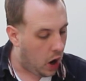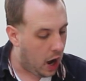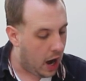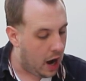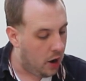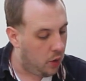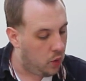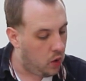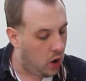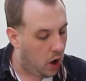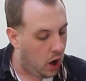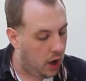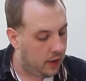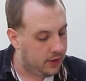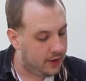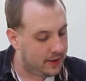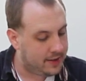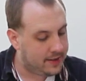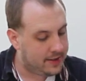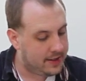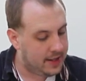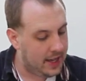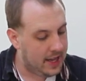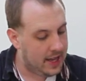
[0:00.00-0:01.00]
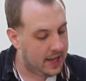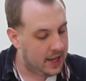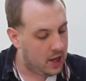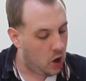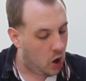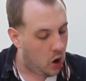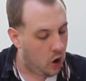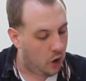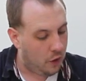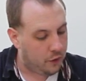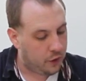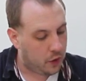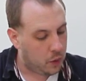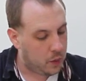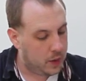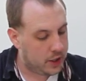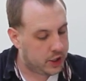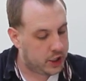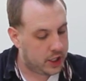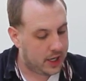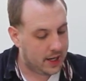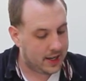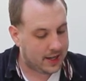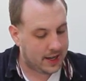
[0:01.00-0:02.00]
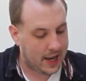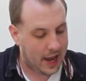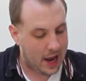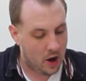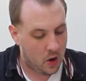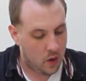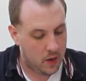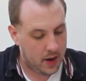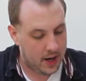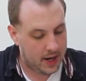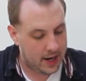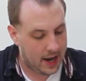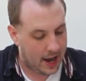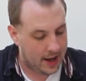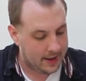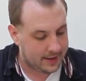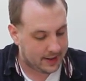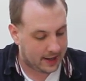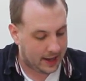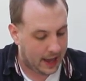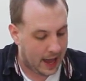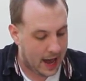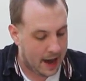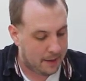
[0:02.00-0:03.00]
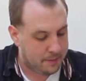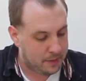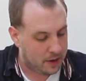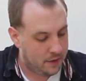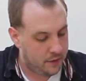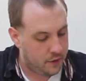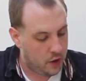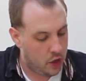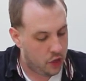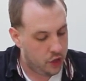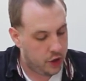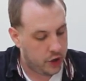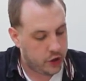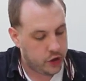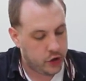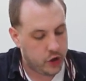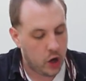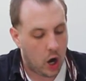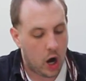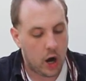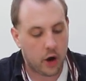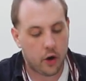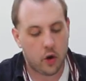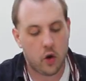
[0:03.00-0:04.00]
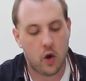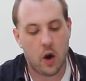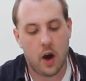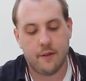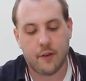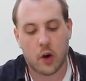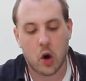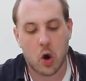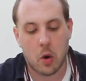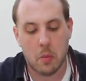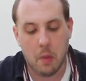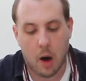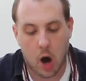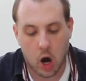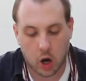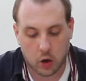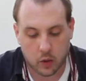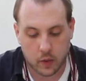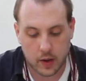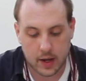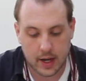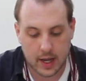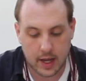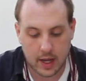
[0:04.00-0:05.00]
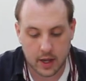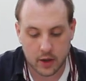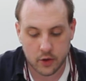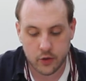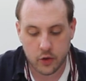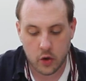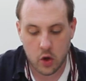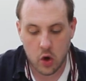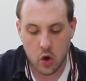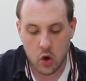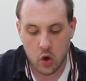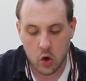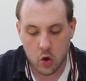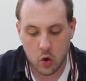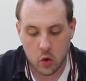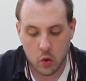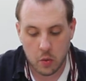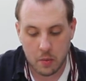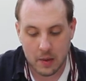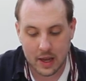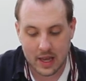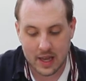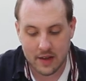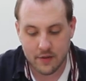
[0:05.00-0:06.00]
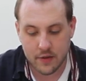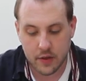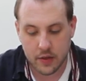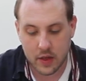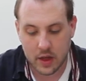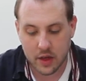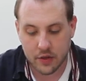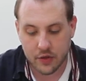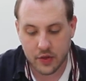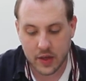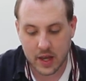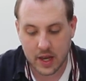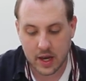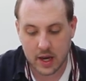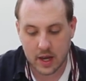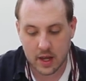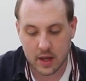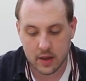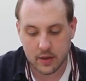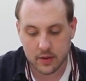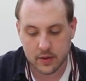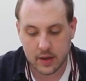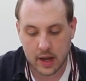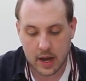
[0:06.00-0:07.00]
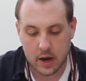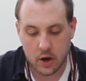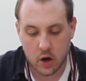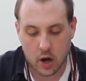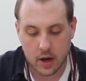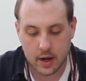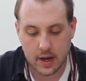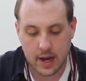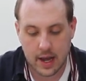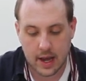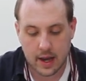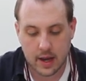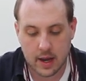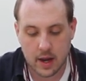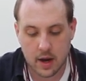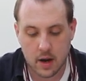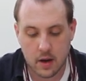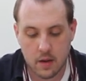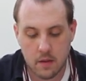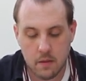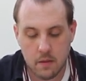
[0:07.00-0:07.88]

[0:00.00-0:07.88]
out on the sea over which he had carried as a captive the daughter of Hermocrates, whom even the Athenians had not taken.